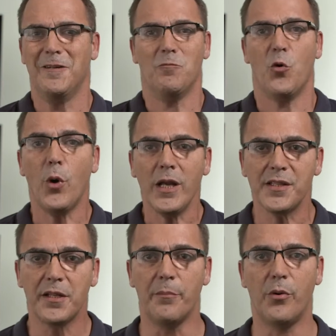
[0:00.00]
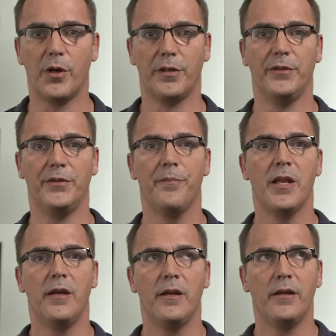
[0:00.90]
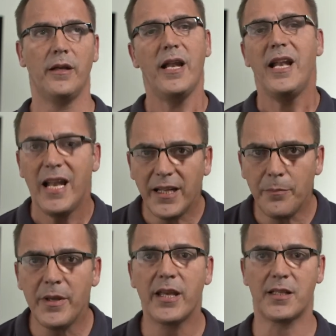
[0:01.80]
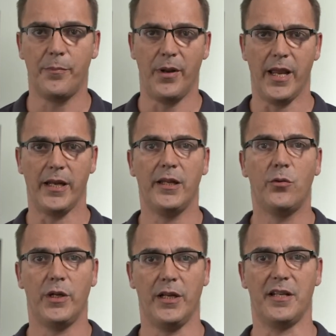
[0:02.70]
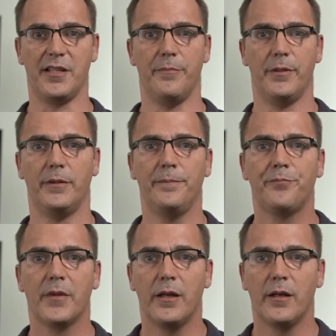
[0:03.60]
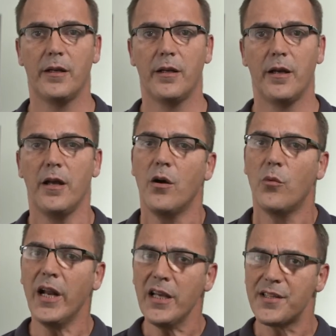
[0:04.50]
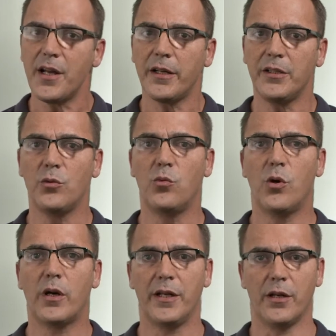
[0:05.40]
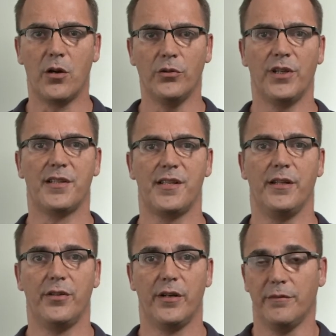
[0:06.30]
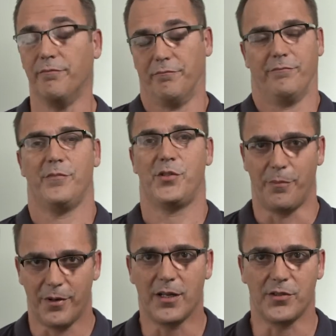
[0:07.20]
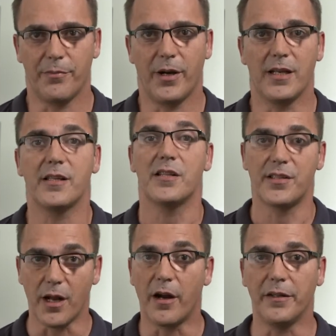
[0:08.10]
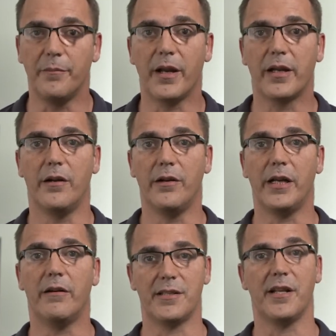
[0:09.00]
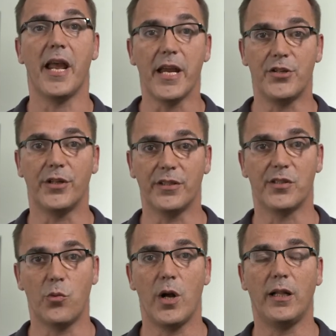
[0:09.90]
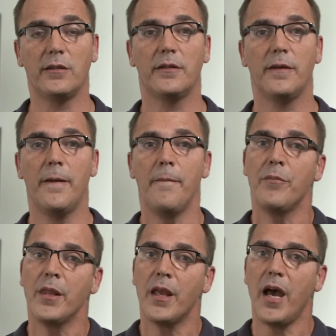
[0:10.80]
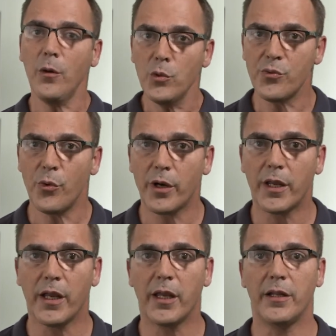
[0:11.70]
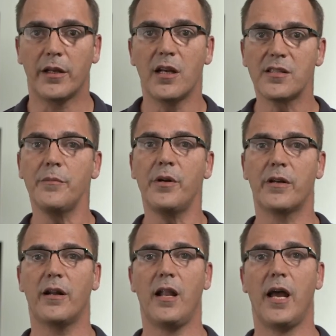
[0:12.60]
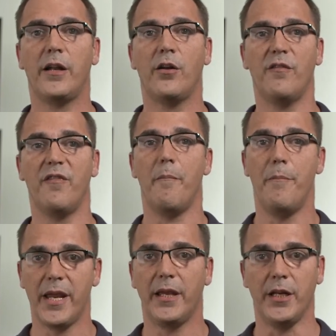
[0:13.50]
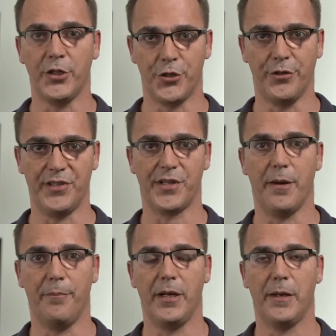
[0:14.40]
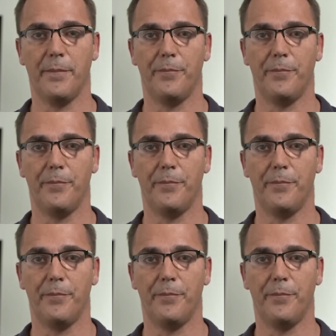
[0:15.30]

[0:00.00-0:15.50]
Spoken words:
Why is it important? Let me explain it with an example. When I started to work in a contact center, surprise, surprise, I started my career as an agent as well. I was working in the customer care line of a big insurance company.